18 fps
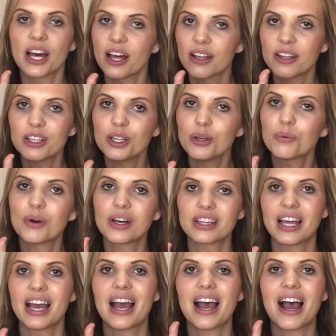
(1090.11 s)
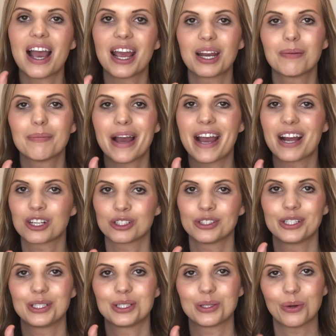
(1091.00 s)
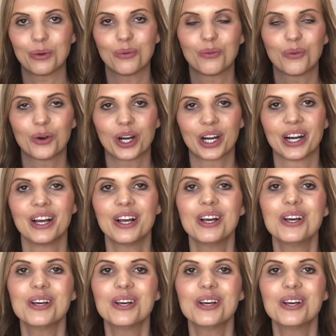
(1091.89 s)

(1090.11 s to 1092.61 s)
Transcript: telling you what that item actually sold for.